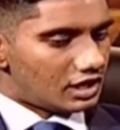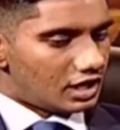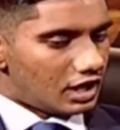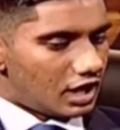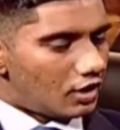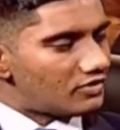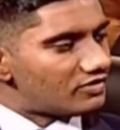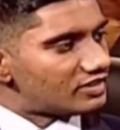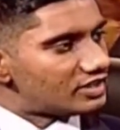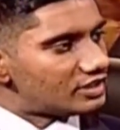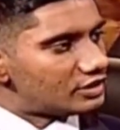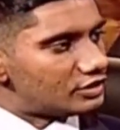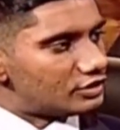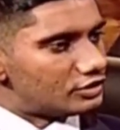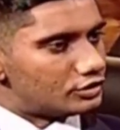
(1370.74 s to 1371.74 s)

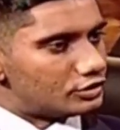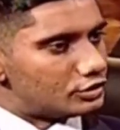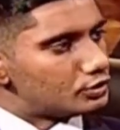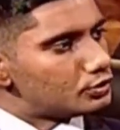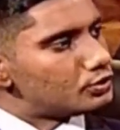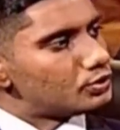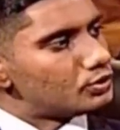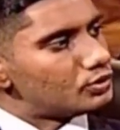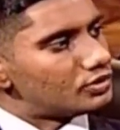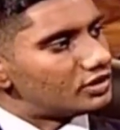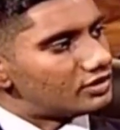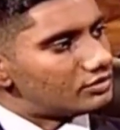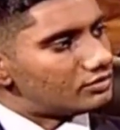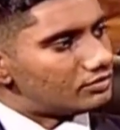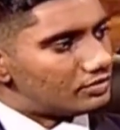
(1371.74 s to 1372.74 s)
However, do you
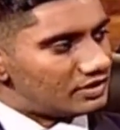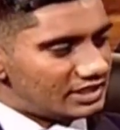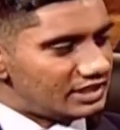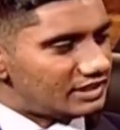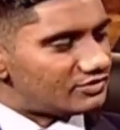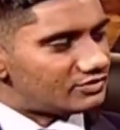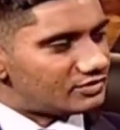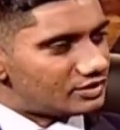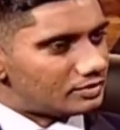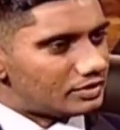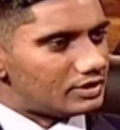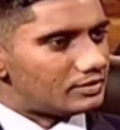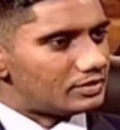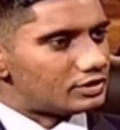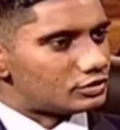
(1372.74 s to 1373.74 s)
believe the
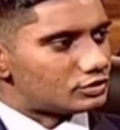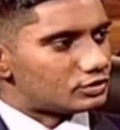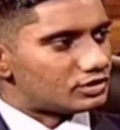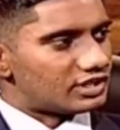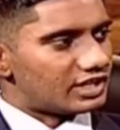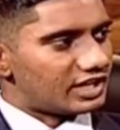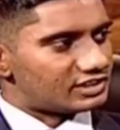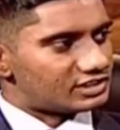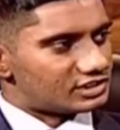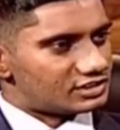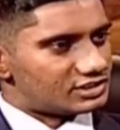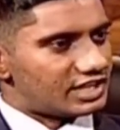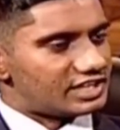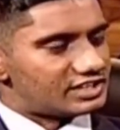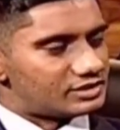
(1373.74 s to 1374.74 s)
people should
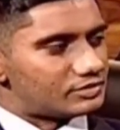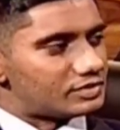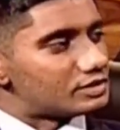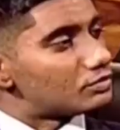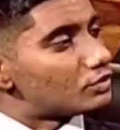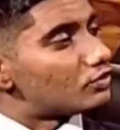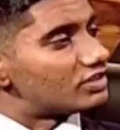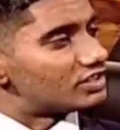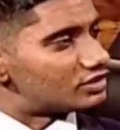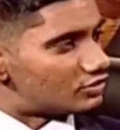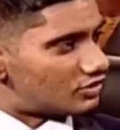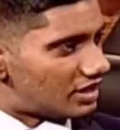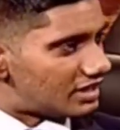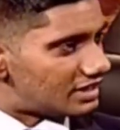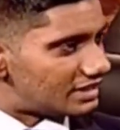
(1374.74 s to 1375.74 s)
exercise a bit more
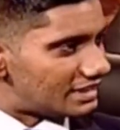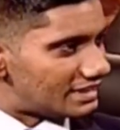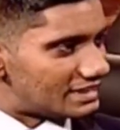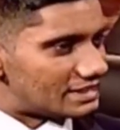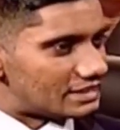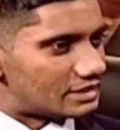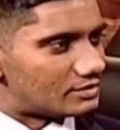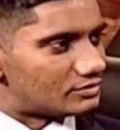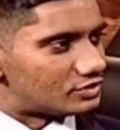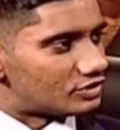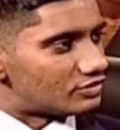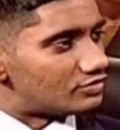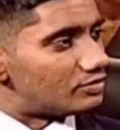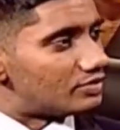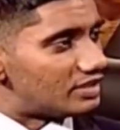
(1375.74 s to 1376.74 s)
restraint in terms
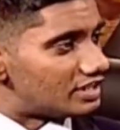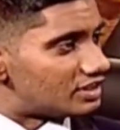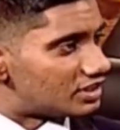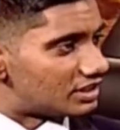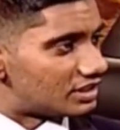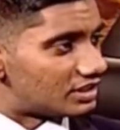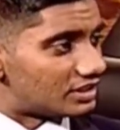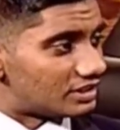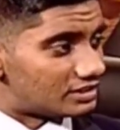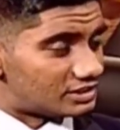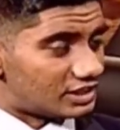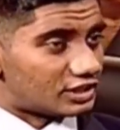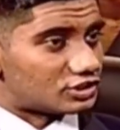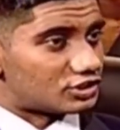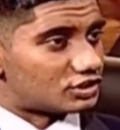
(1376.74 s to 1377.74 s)
of breaching
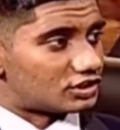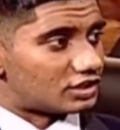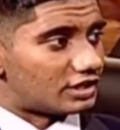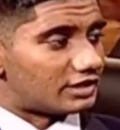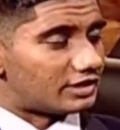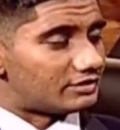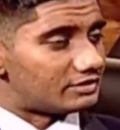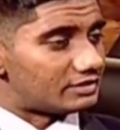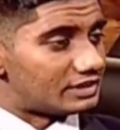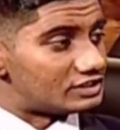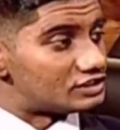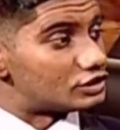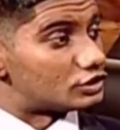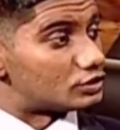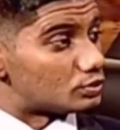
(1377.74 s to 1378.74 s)
such uh,
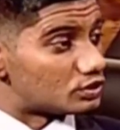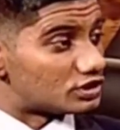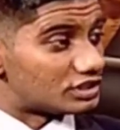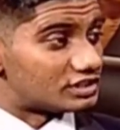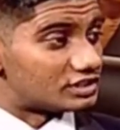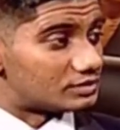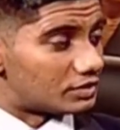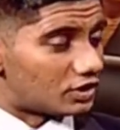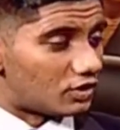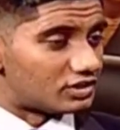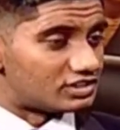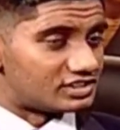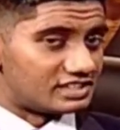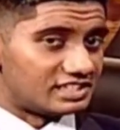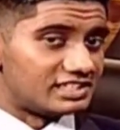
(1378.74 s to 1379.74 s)
institutions?
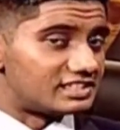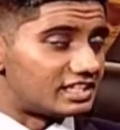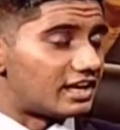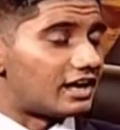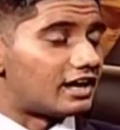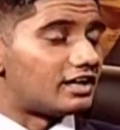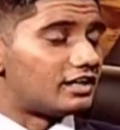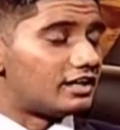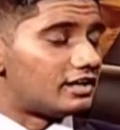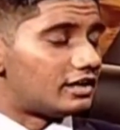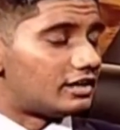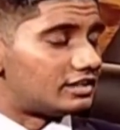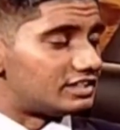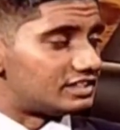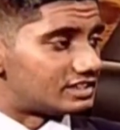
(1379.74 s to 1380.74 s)
Because these are
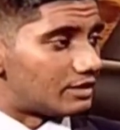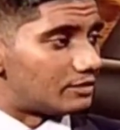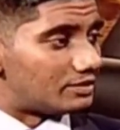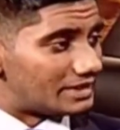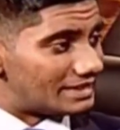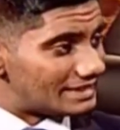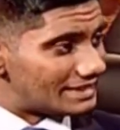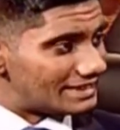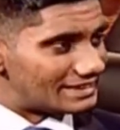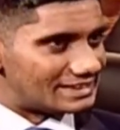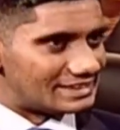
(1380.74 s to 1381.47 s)
These are buildings,